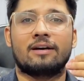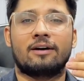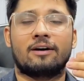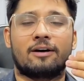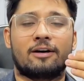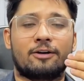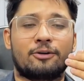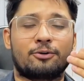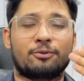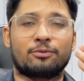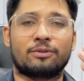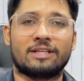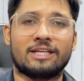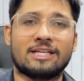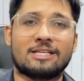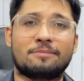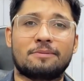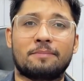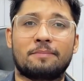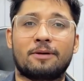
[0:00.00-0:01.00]
to
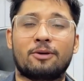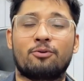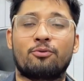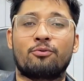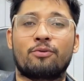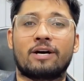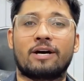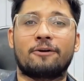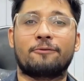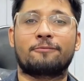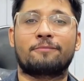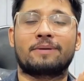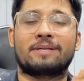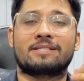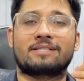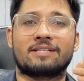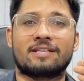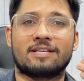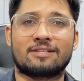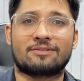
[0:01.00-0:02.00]
these people who have
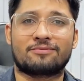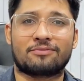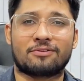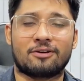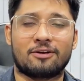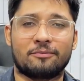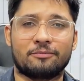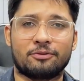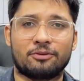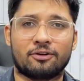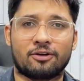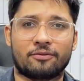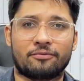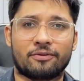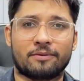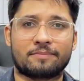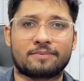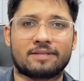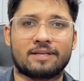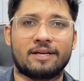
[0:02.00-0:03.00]
purchased from your
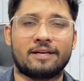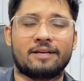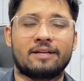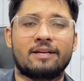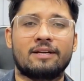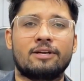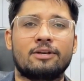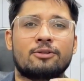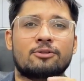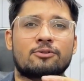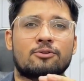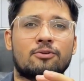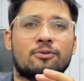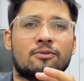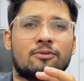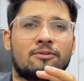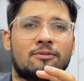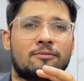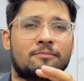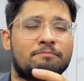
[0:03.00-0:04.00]
website.
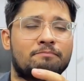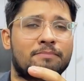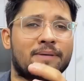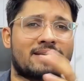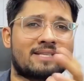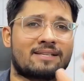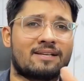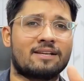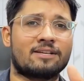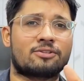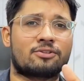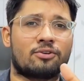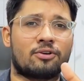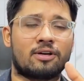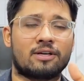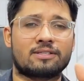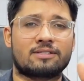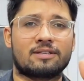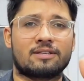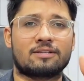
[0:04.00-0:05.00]
So Pixel is
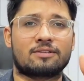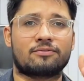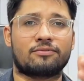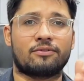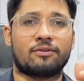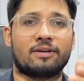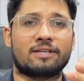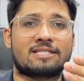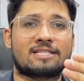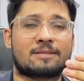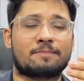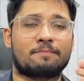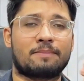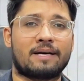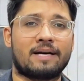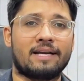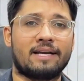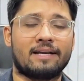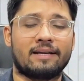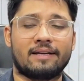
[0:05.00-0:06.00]
not just for
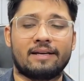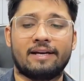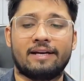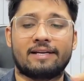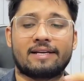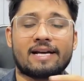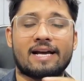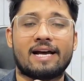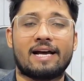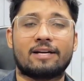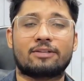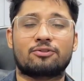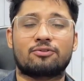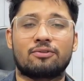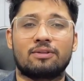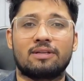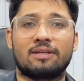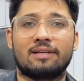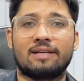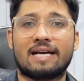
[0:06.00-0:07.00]
spying, it
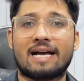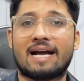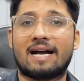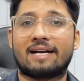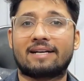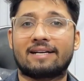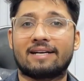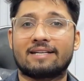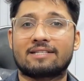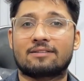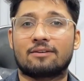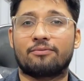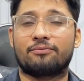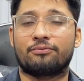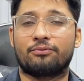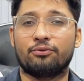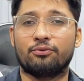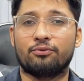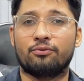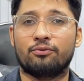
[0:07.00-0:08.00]
actually acts as a
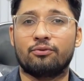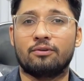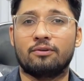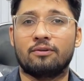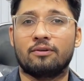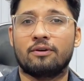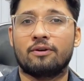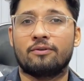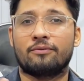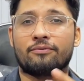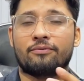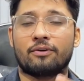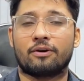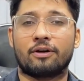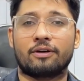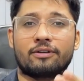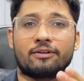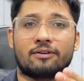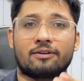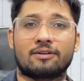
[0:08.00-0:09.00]
fuel
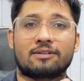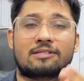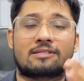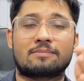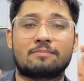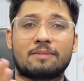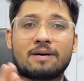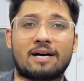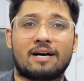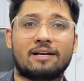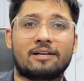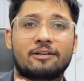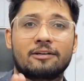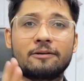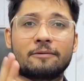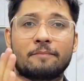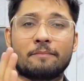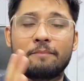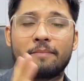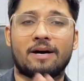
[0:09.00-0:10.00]
for your smart
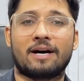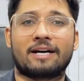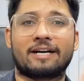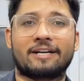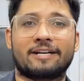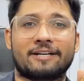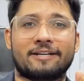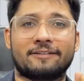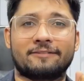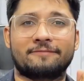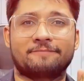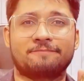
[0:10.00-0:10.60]
marketing.